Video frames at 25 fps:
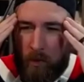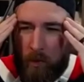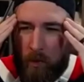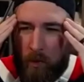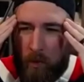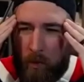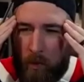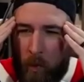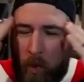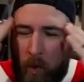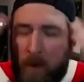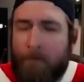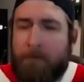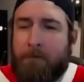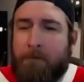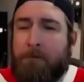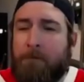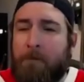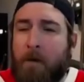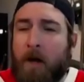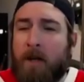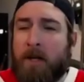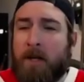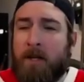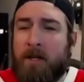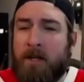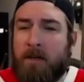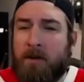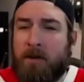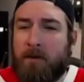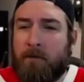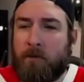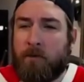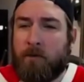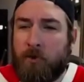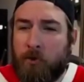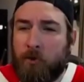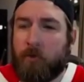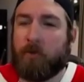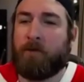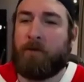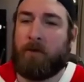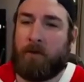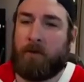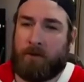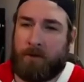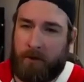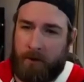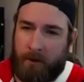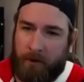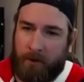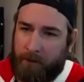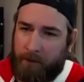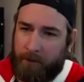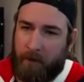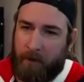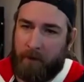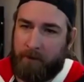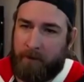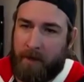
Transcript: What fucking universe are you from,